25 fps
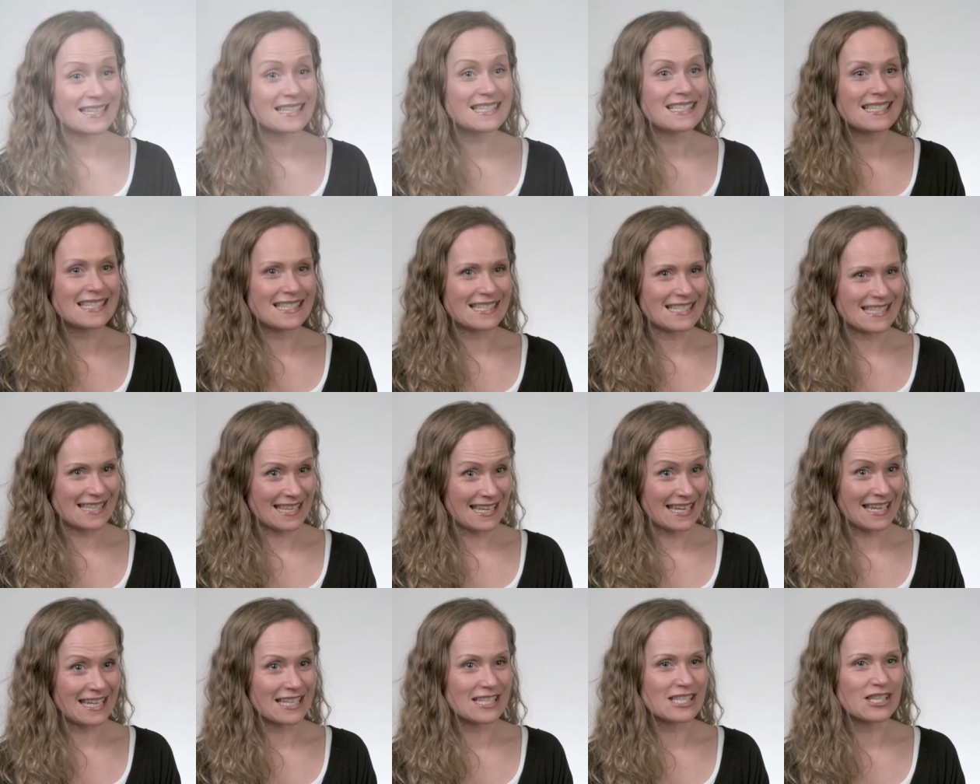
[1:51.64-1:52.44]
easiest
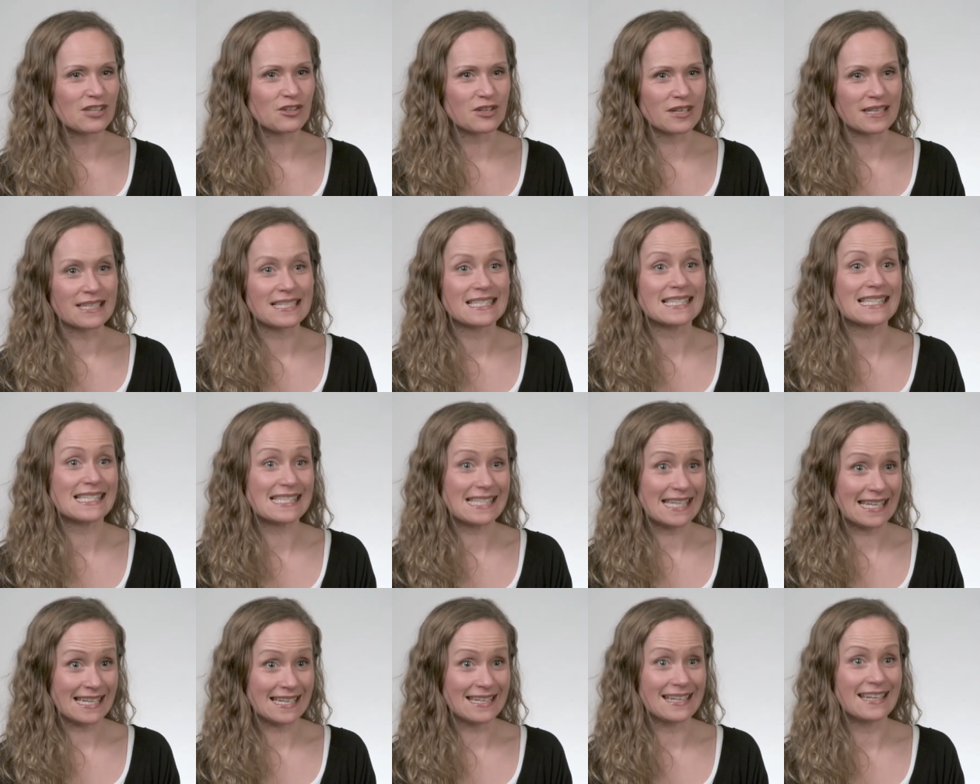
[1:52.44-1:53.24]
thing is looking to
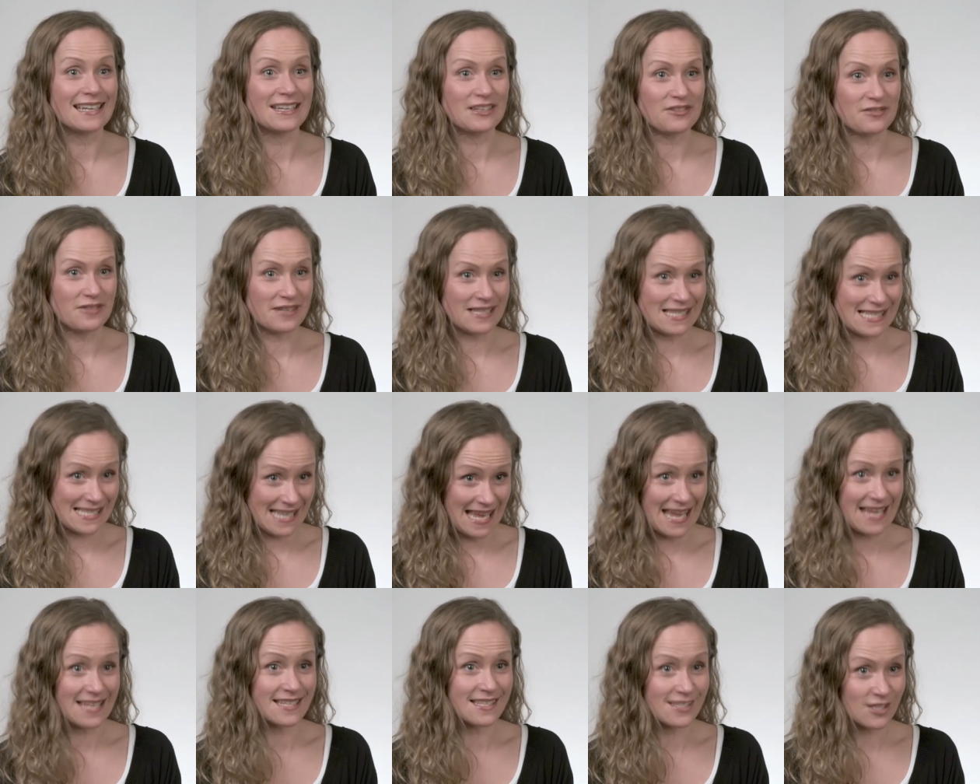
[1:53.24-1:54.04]
see if it
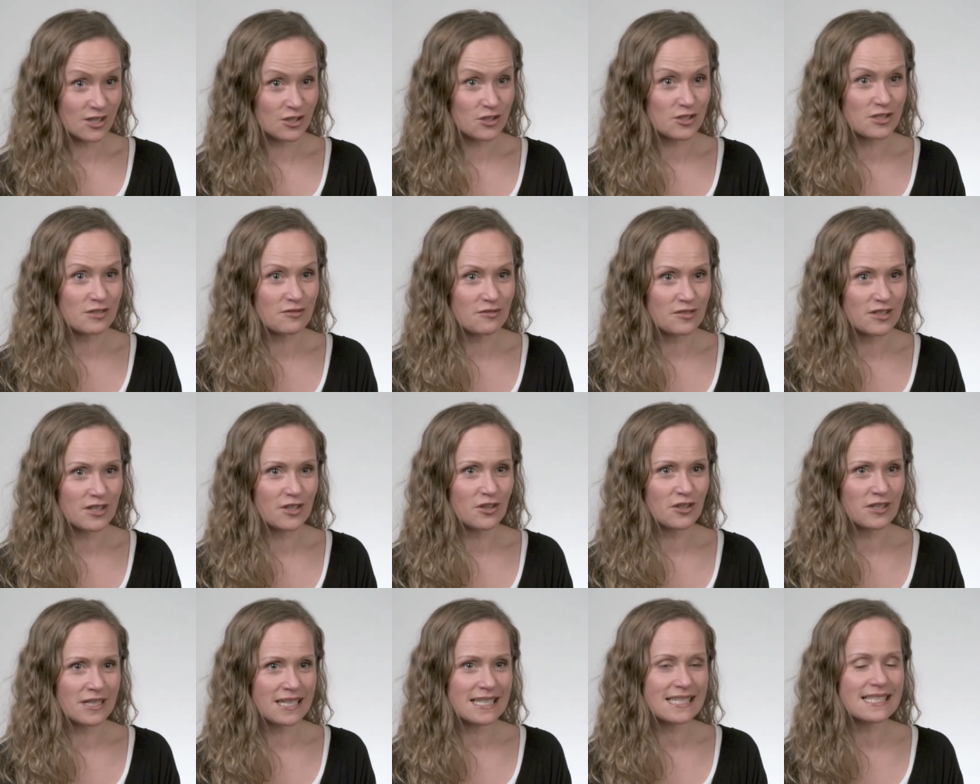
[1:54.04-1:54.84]
says gluten-free
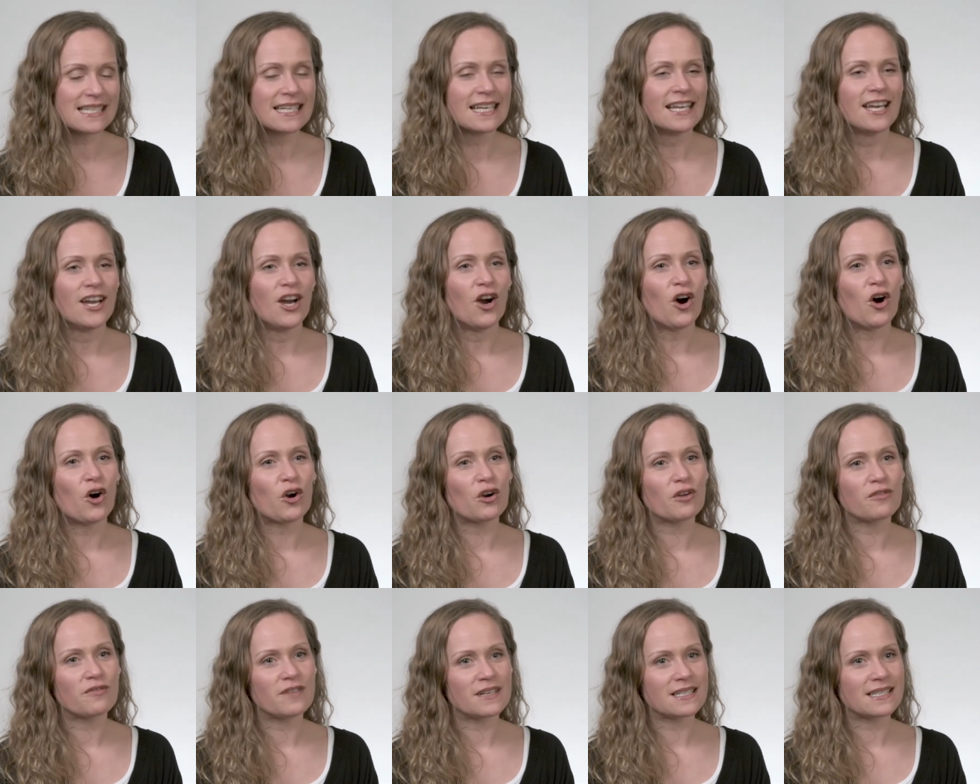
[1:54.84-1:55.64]
on it,
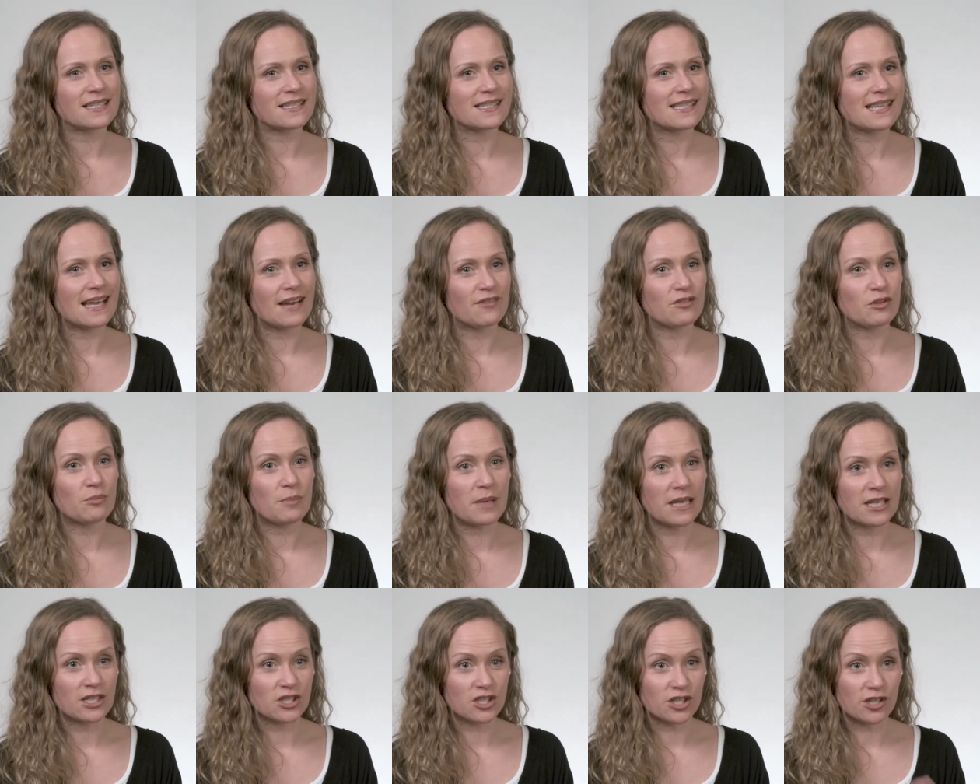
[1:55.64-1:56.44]
or if it does have the
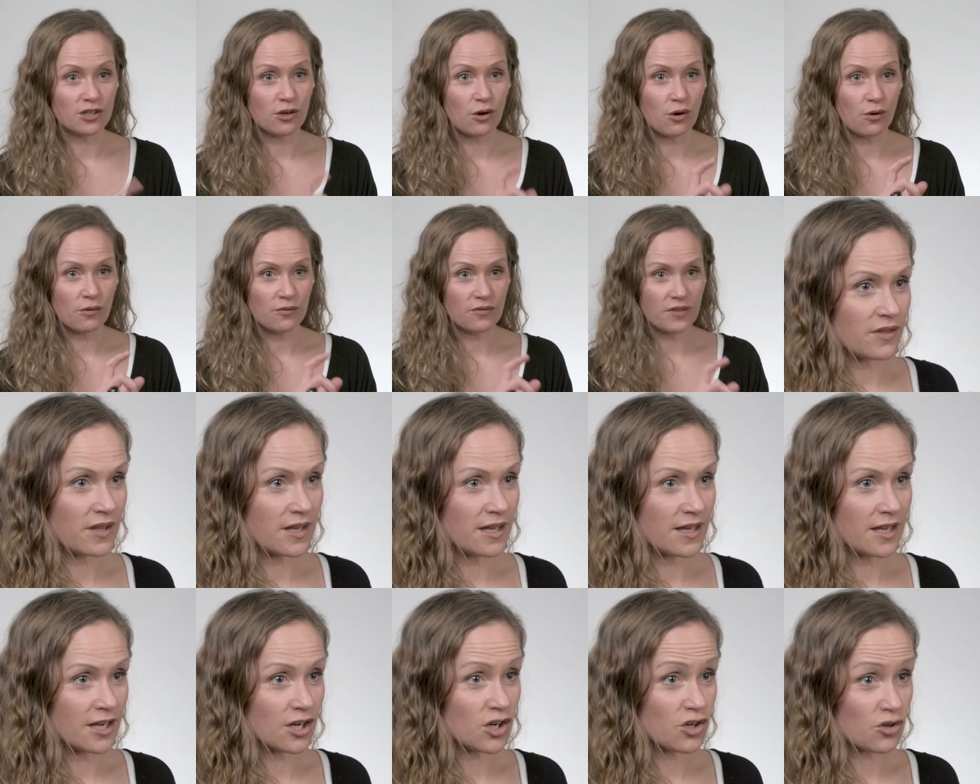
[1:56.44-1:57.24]
picture of
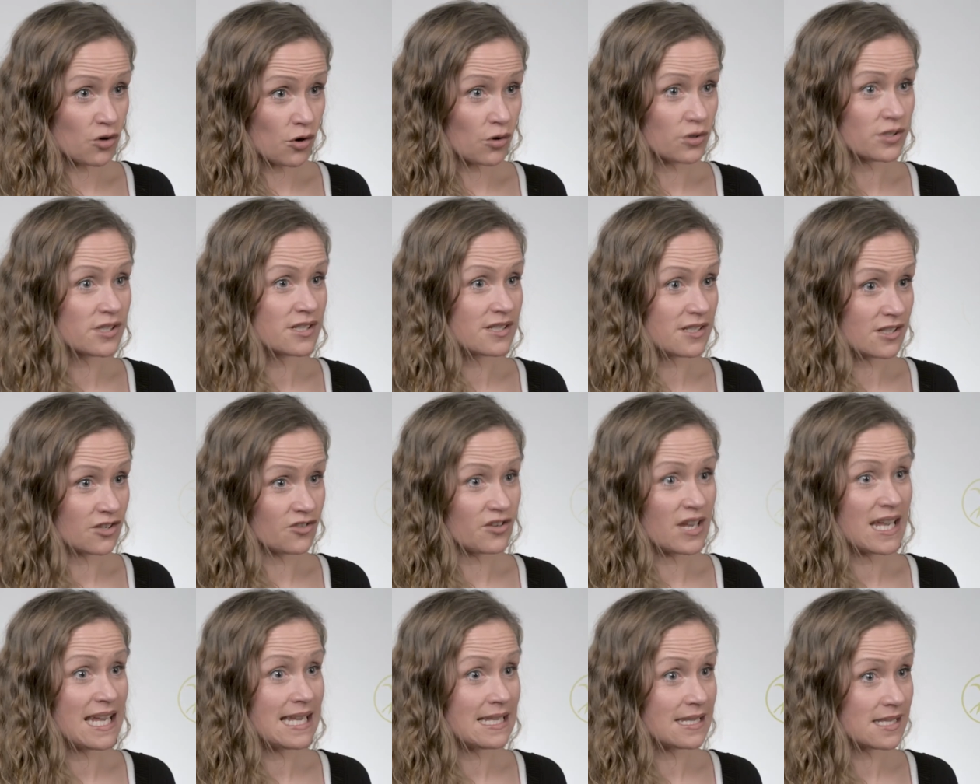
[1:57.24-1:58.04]
the crossed
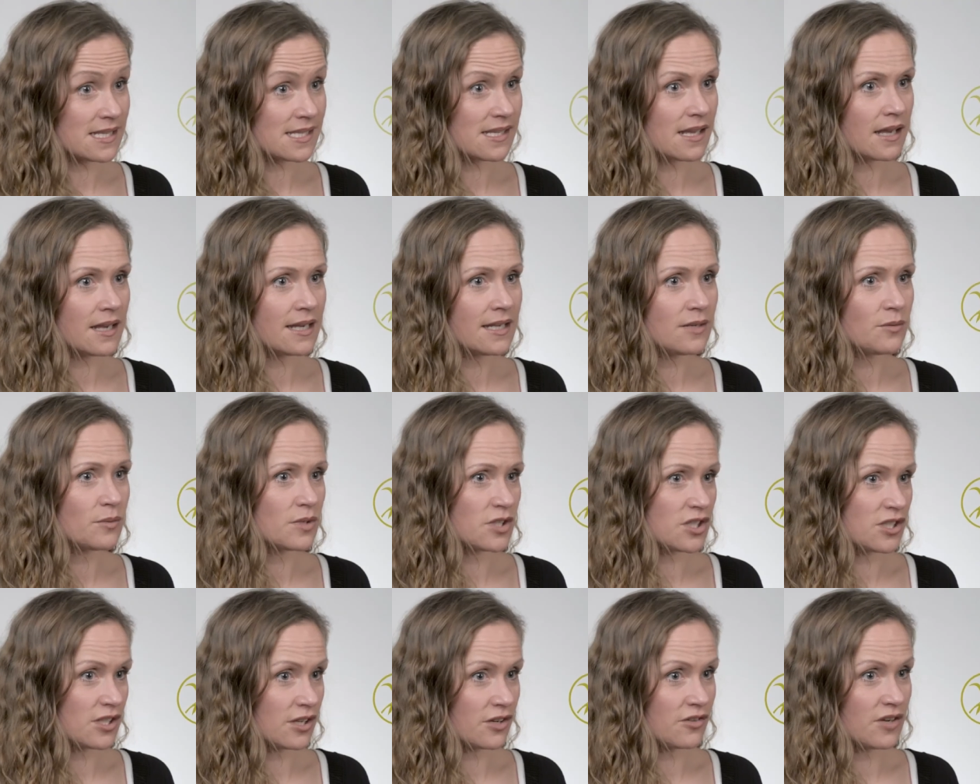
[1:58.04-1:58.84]
grain sign,
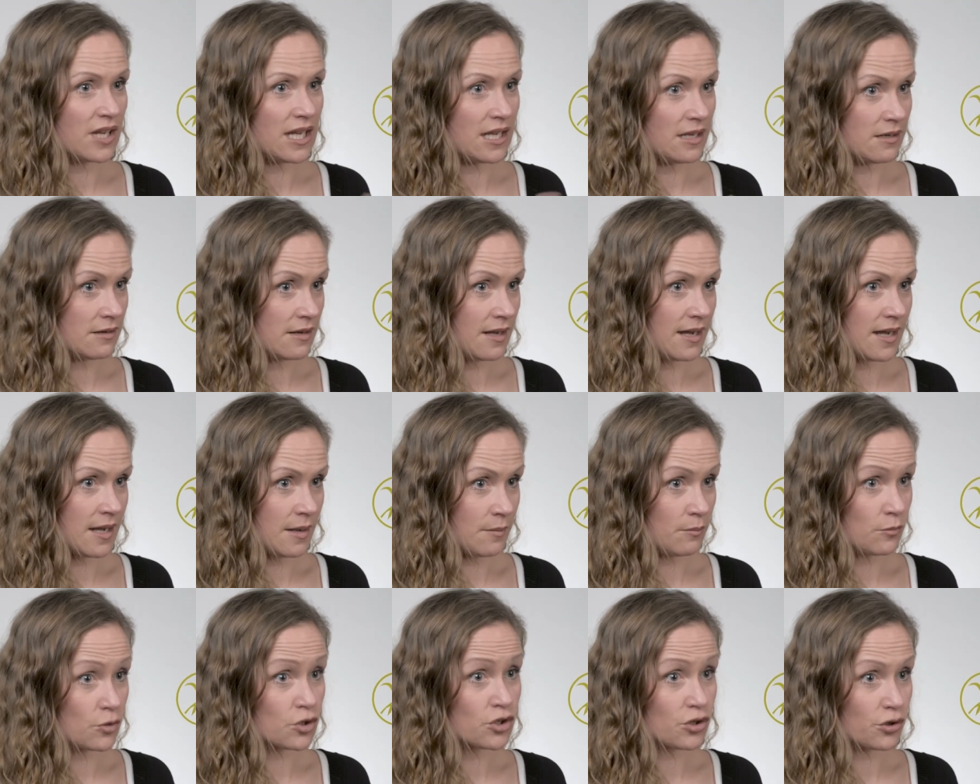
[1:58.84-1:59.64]
which is a grain
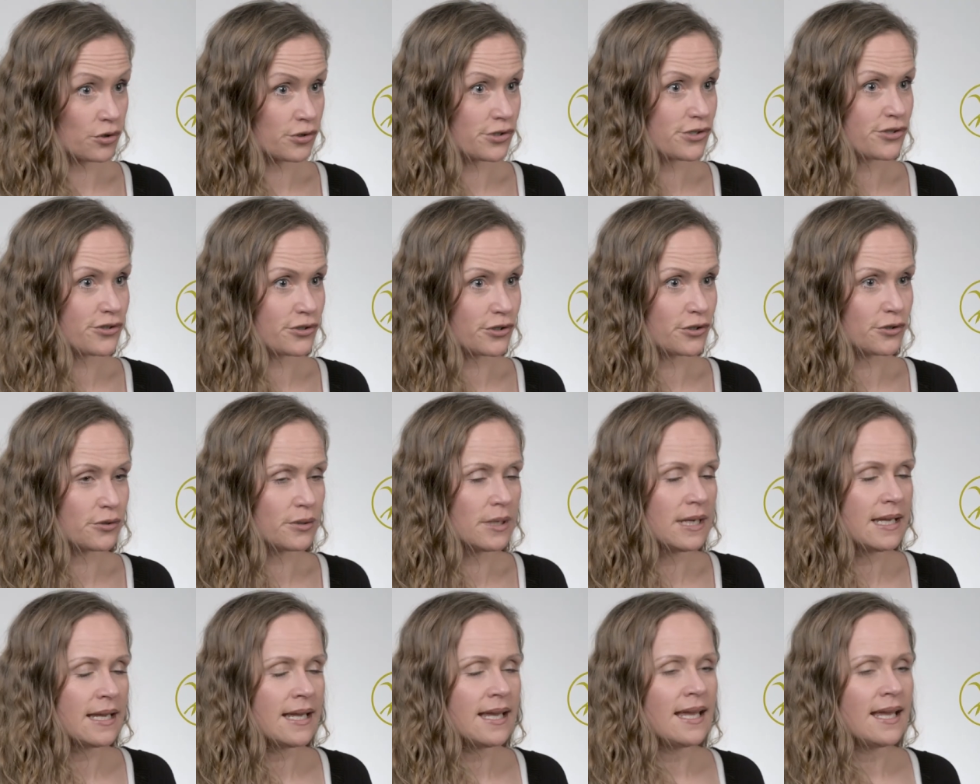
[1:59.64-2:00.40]
crossed through.